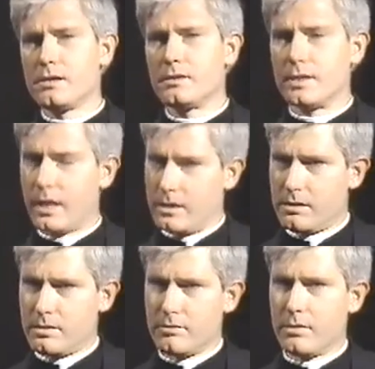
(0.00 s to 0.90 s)
to get
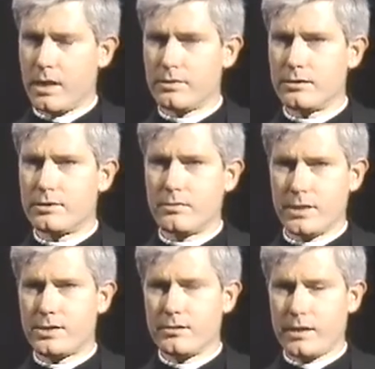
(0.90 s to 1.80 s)
to another
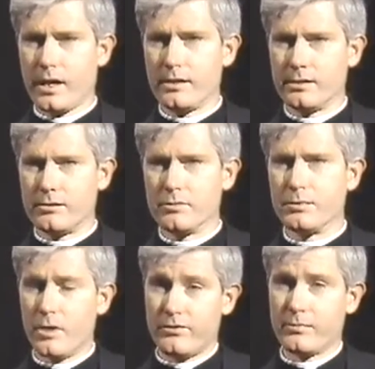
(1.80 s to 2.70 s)
traditional Catholic group
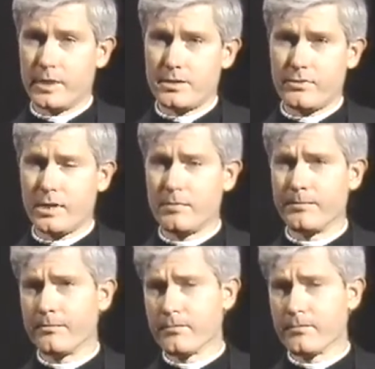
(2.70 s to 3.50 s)
and offer Mass for them.